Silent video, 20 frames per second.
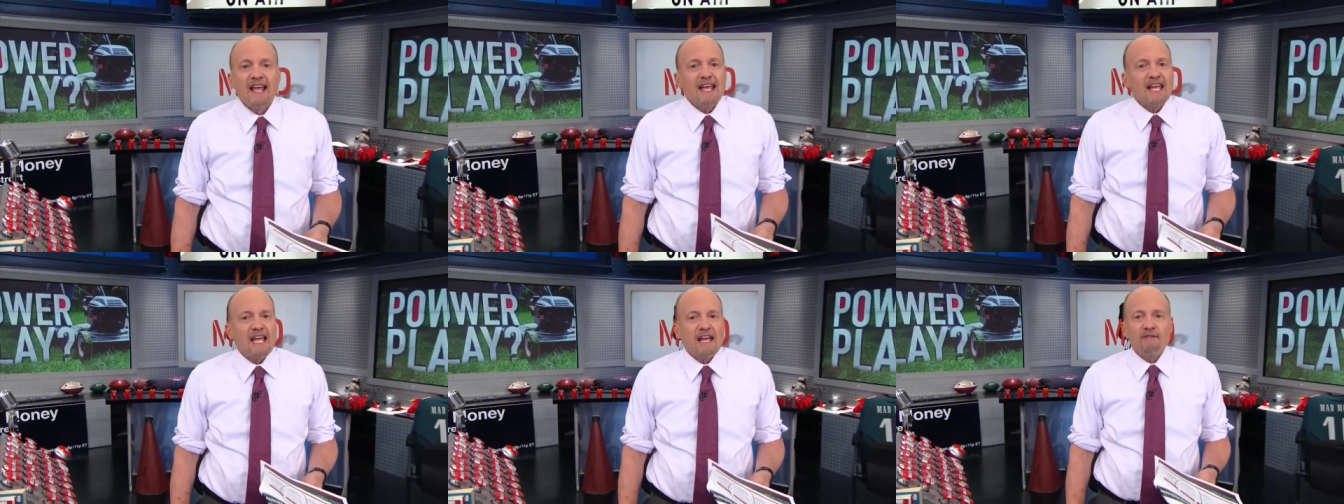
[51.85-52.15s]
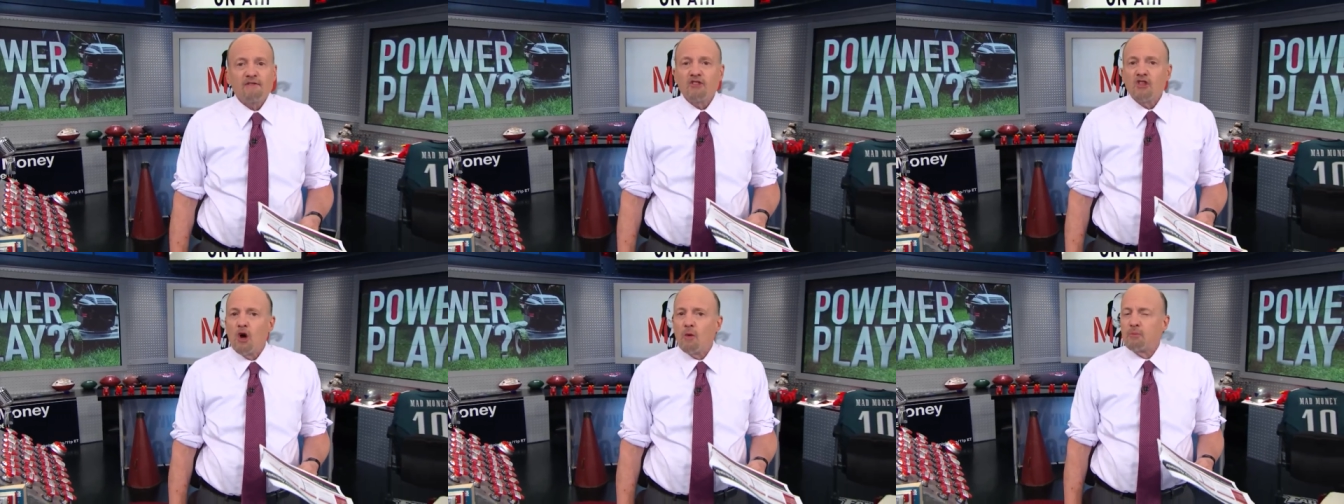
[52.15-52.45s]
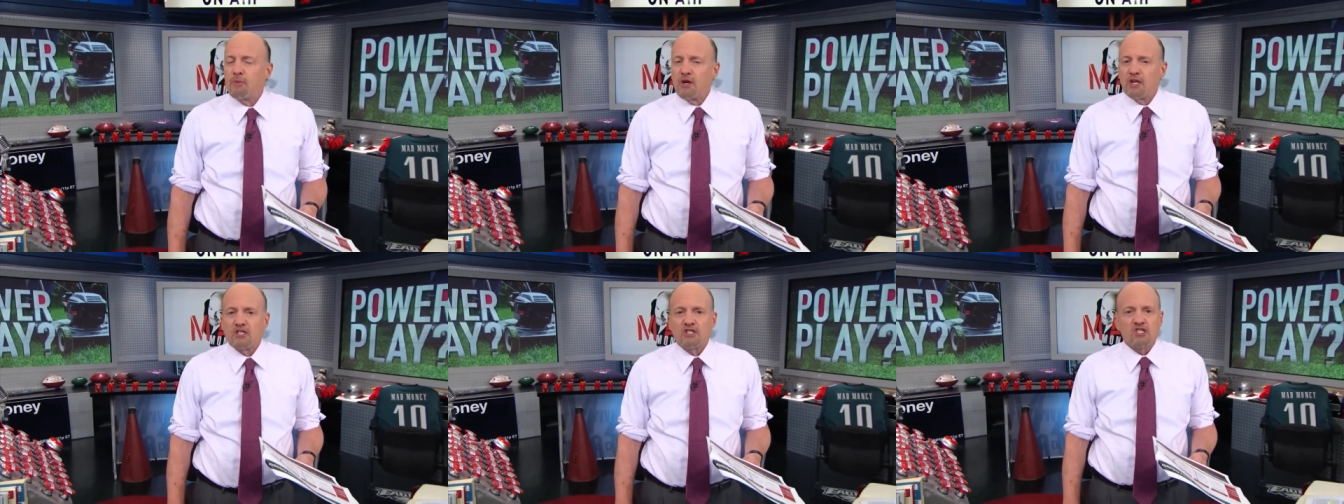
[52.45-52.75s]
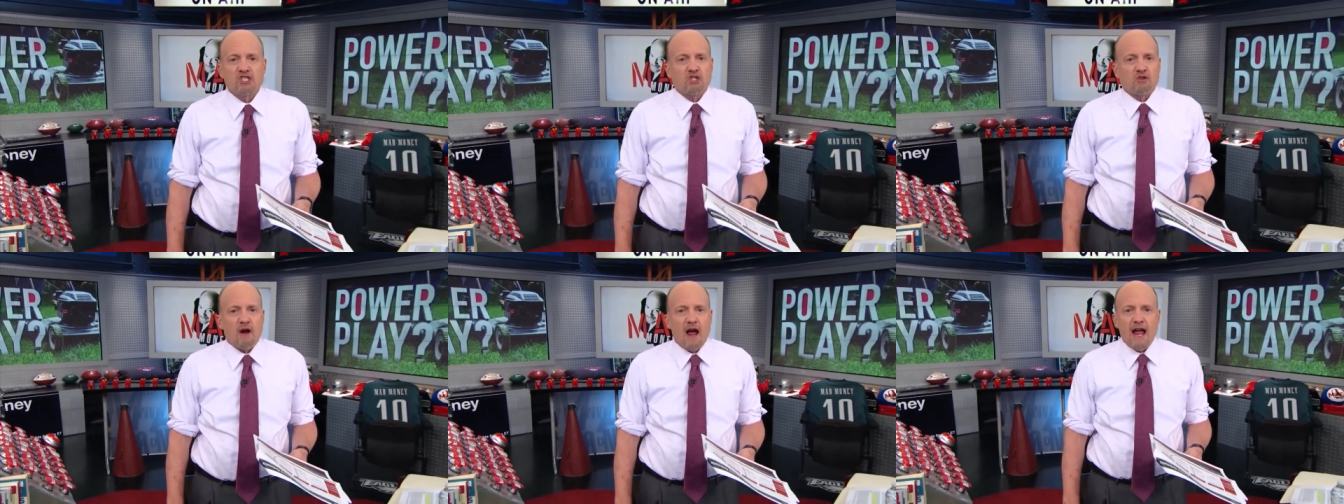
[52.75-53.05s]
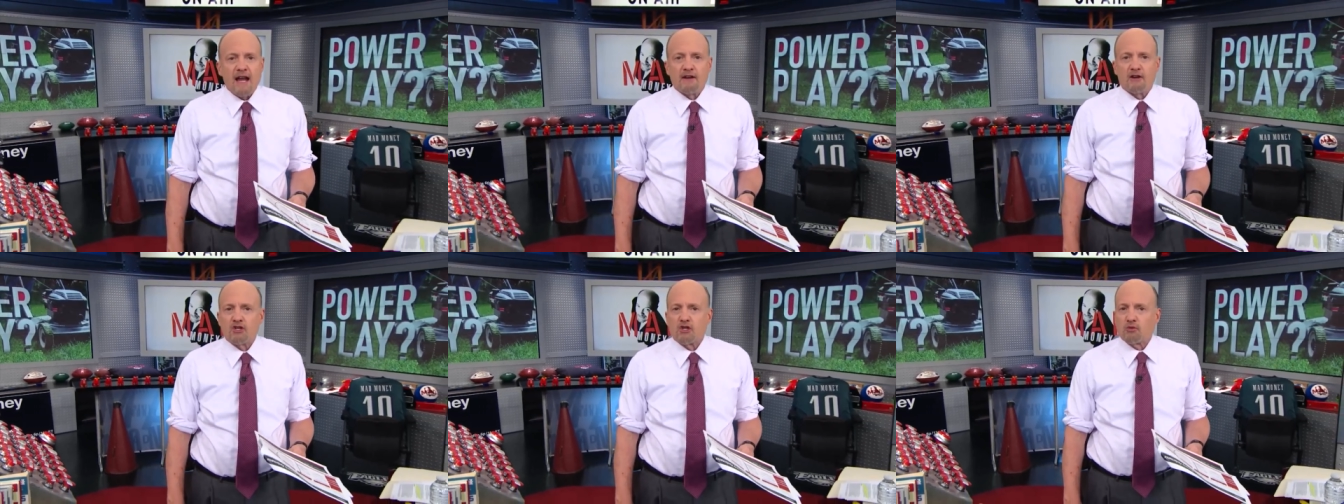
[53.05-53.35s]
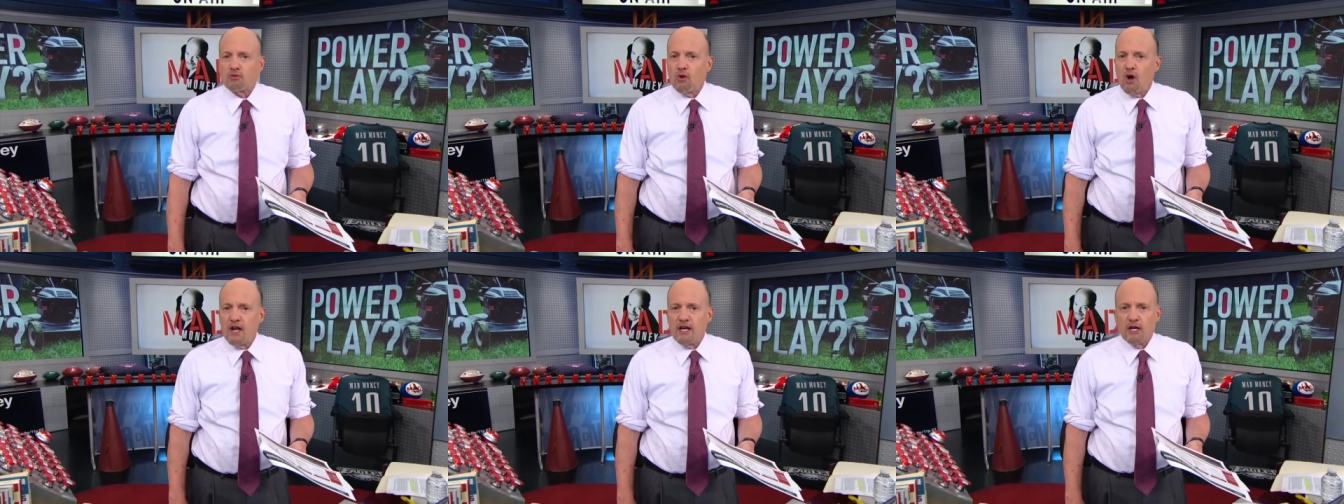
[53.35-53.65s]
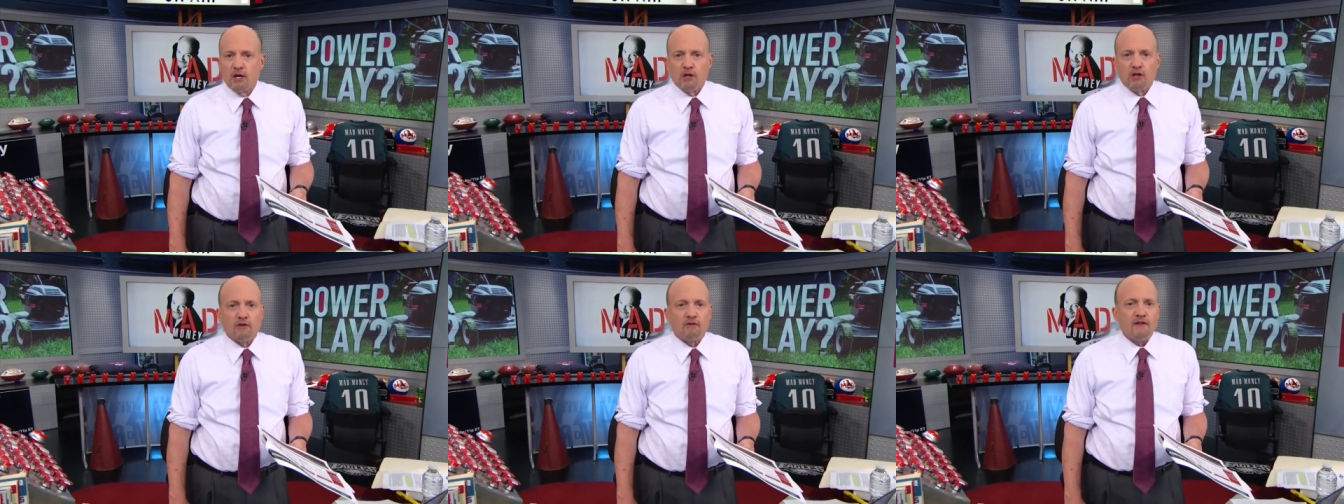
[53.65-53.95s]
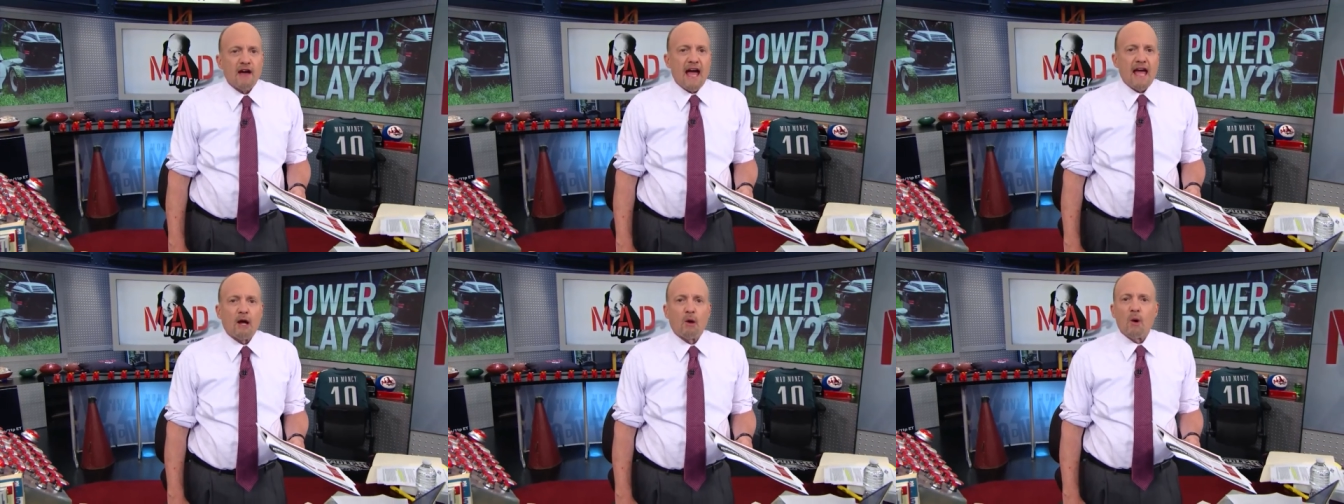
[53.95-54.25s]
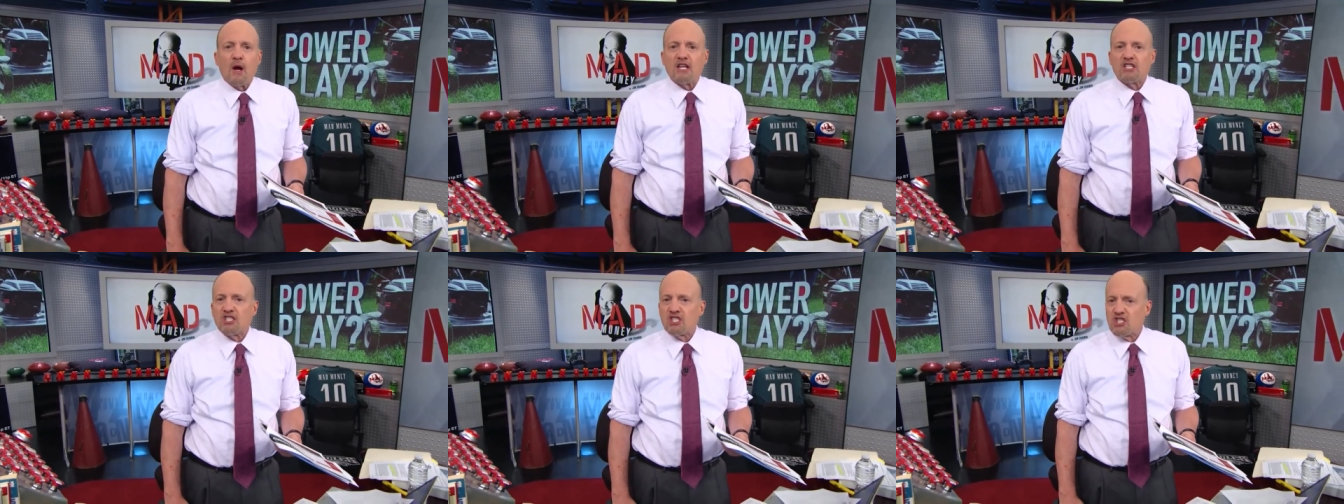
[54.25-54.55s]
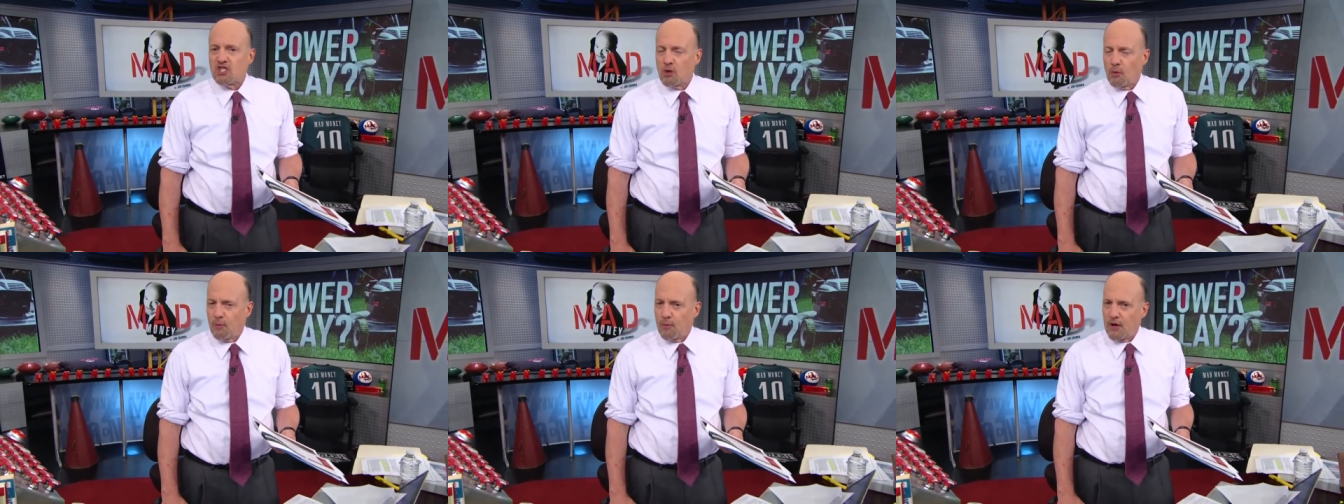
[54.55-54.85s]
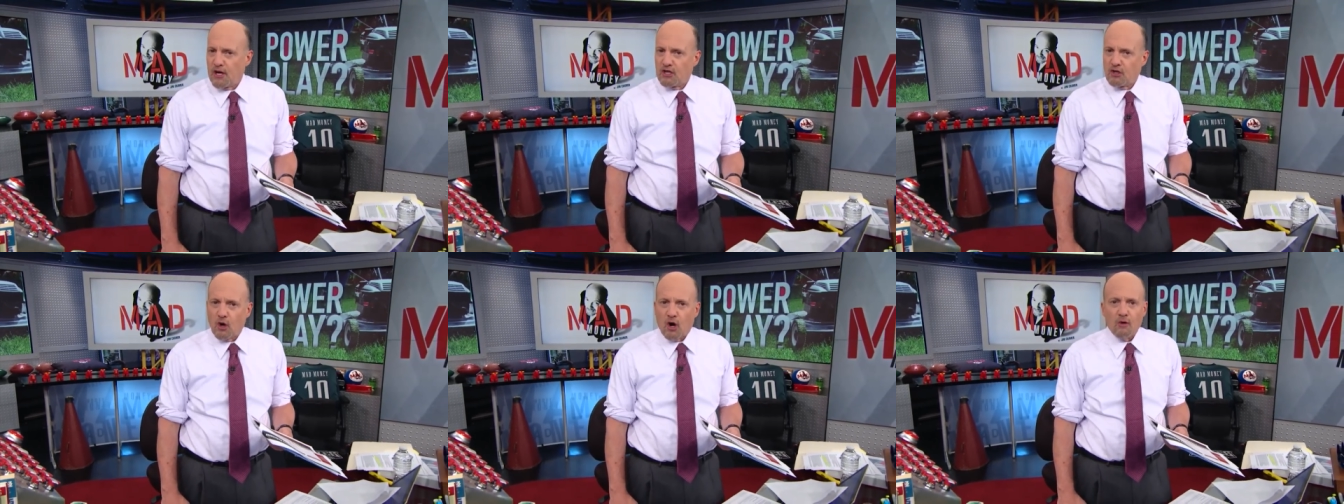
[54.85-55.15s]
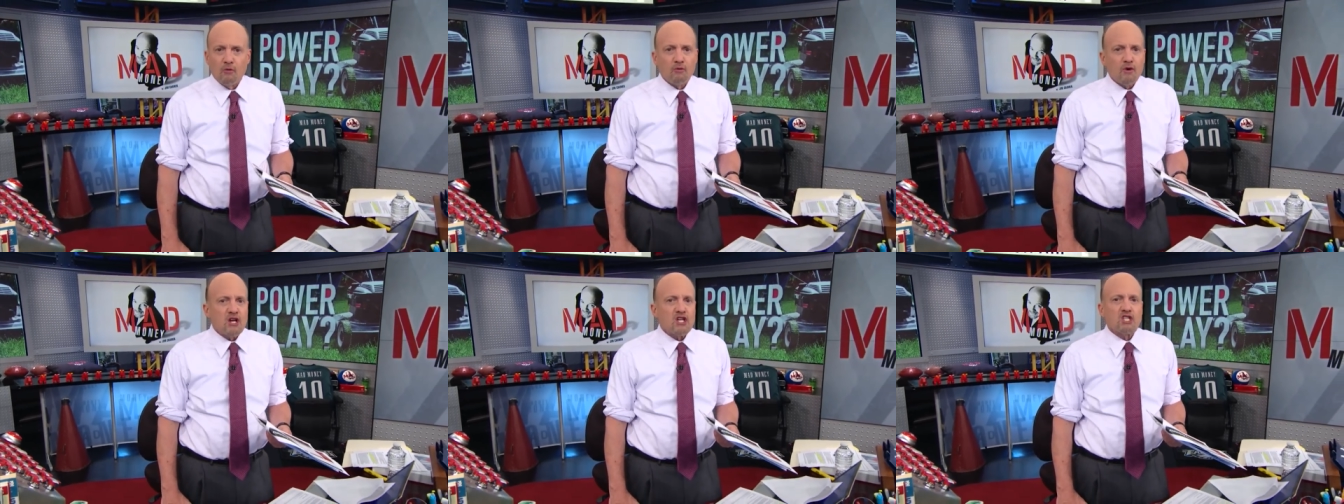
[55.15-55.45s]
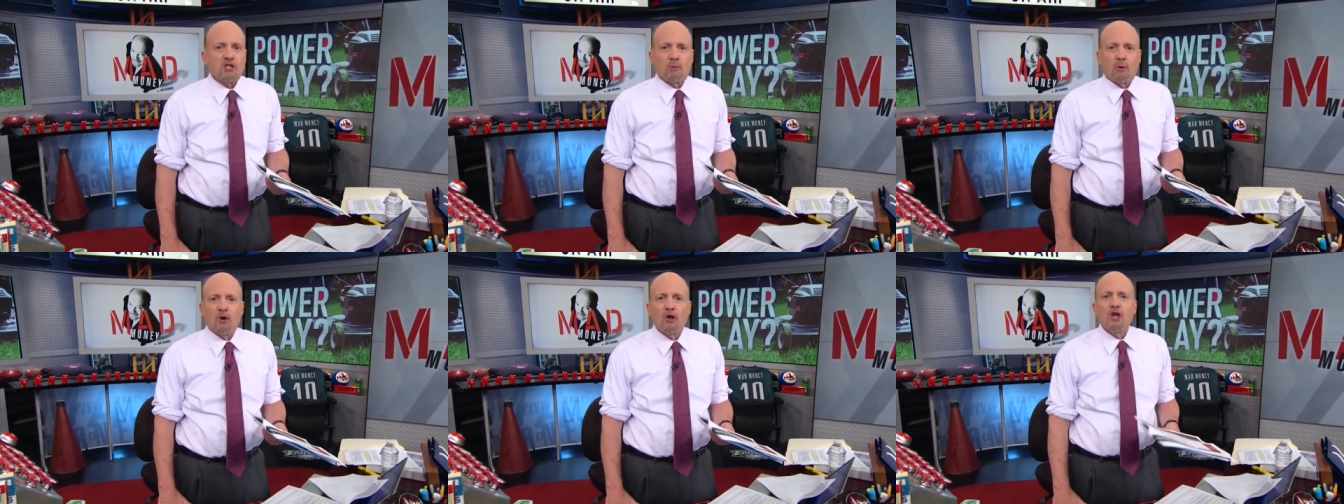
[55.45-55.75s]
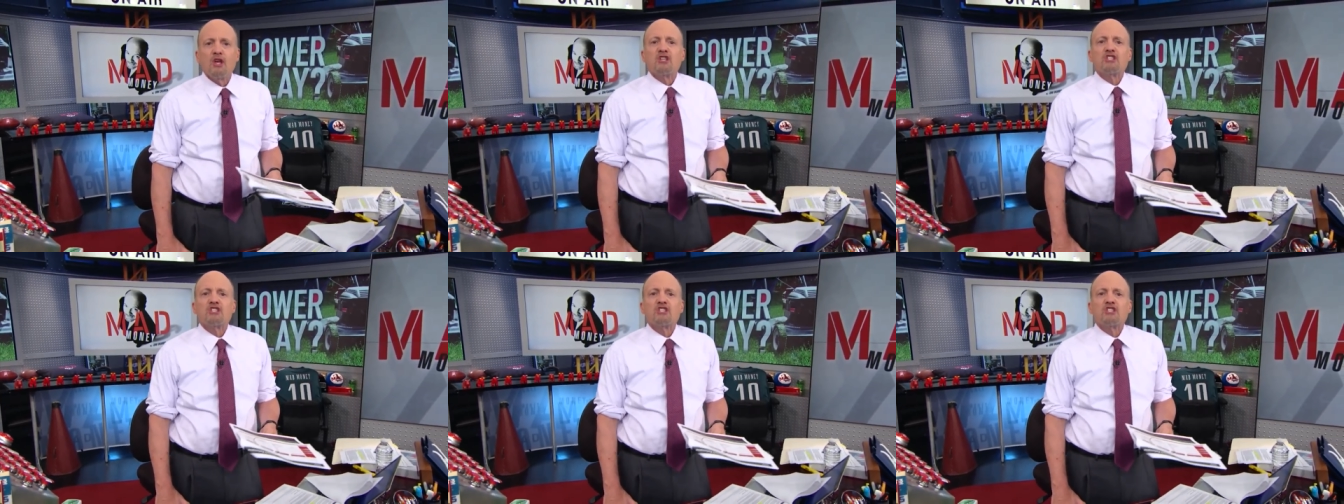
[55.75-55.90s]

Even though Briggs & Stratton is run here, the valuation is still pretty darn reasonable.